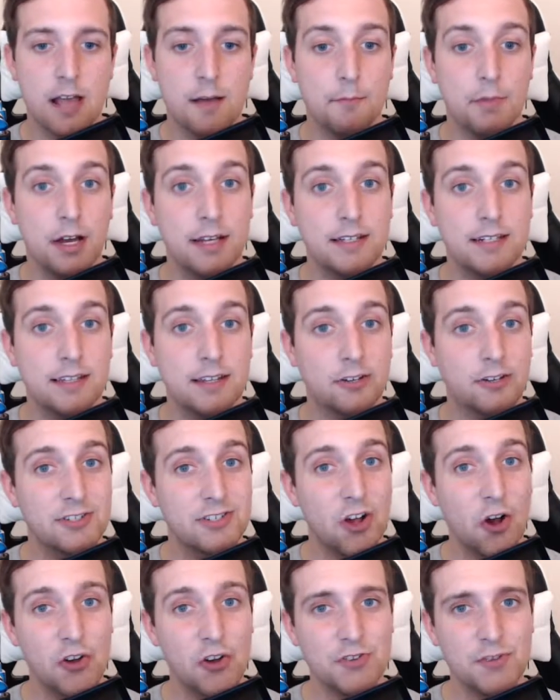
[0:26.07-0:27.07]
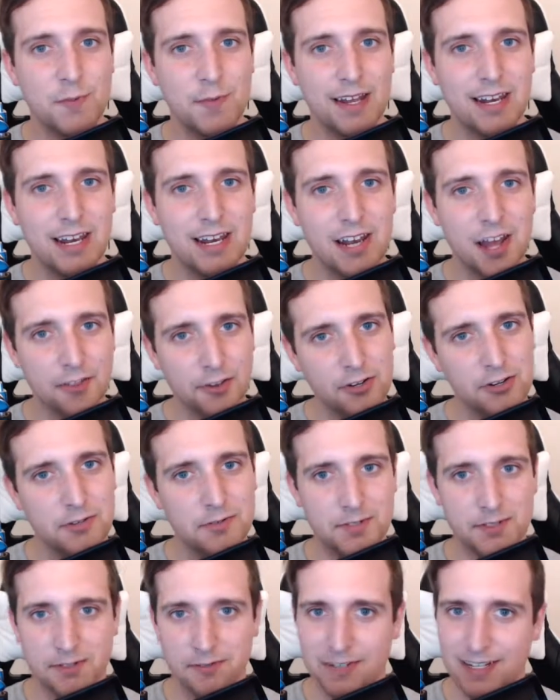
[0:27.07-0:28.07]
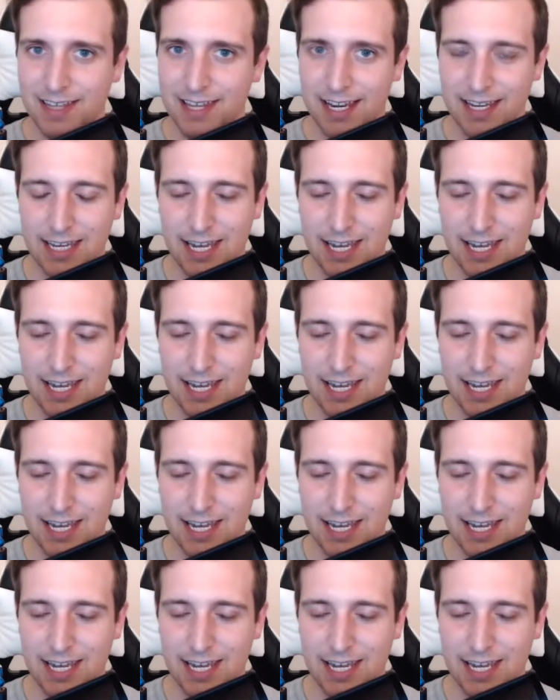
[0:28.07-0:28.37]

But there has also been another news story that